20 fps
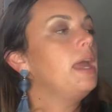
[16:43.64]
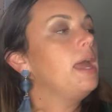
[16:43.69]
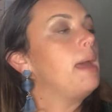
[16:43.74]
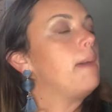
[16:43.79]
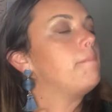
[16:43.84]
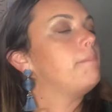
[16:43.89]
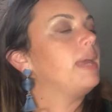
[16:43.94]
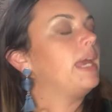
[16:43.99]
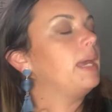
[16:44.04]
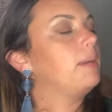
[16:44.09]

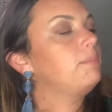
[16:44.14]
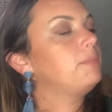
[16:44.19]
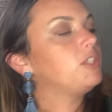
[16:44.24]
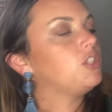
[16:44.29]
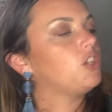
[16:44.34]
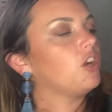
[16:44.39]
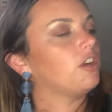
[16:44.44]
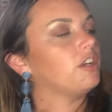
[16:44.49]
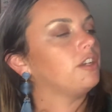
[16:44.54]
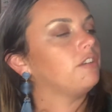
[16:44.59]
Pip
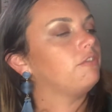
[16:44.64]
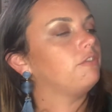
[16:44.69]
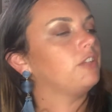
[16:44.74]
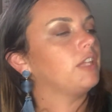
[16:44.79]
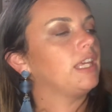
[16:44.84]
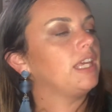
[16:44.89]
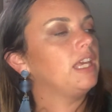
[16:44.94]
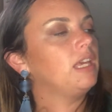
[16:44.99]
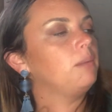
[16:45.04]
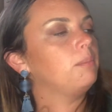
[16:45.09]
started
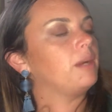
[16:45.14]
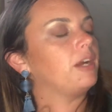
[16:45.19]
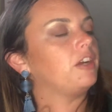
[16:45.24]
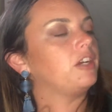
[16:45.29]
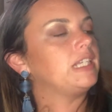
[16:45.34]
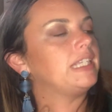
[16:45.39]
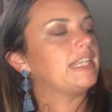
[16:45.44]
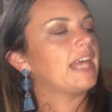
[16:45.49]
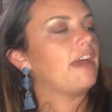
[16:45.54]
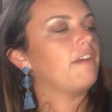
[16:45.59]
flinging
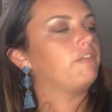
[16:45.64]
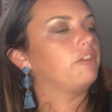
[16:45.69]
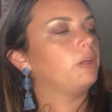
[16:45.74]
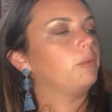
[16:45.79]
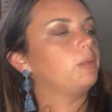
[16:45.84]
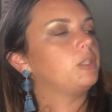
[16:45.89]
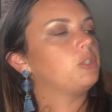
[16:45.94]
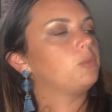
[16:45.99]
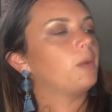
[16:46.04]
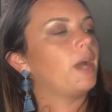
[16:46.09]
berries every
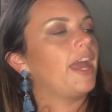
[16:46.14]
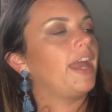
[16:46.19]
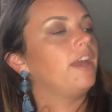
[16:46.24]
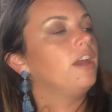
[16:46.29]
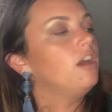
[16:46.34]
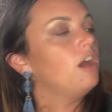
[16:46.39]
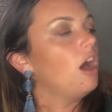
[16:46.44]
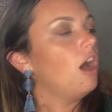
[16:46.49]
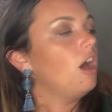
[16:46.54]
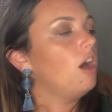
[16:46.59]
which way.
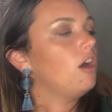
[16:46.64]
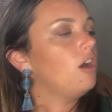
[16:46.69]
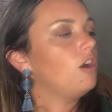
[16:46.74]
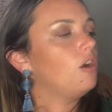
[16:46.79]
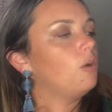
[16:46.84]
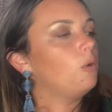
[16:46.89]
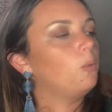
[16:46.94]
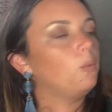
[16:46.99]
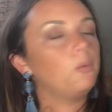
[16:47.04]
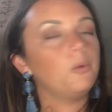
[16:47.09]

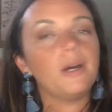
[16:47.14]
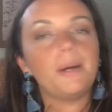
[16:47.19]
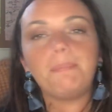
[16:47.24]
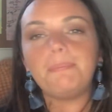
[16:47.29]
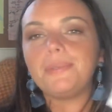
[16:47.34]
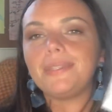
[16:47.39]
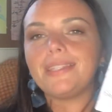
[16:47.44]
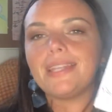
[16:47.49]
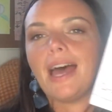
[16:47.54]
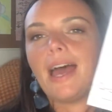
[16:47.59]
Oh,
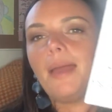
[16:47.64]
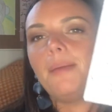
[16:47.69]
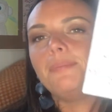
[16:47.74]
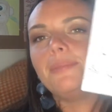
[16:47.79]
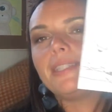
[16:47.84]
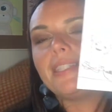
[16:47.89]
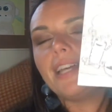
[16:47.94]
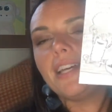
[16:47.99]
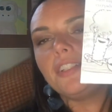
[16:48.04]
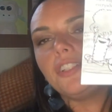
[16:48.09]
whoops, I'm
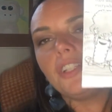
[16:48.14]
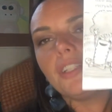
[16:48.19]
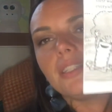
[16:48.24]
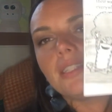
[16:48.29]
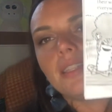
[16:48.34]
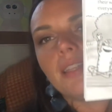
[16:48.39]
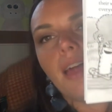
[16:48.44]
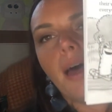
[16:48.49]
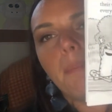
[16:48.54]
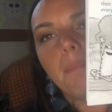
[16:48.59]
such a
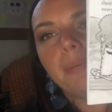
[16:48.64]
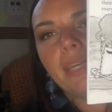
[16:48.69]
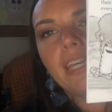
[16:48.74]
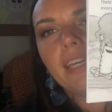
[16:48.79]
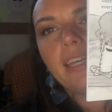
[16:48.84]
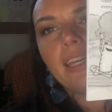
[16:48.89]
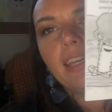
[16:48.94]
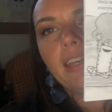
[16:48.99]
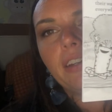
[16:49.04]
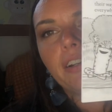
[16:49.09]
sloppy
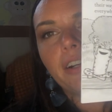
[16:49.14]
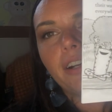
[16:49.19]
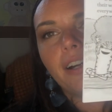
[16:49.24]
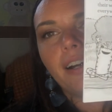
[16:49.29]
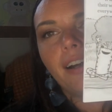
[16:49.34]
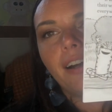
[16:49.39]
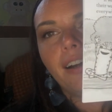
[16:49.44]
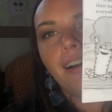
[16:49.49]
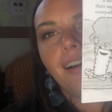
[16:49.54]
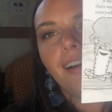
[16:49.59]

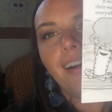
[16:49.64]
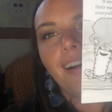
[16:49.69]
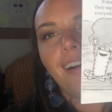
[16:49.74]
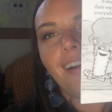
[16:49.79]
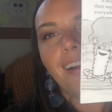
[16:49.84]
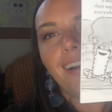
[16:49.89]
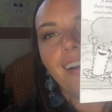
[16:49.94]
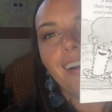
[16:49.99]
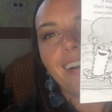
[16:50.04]
eater.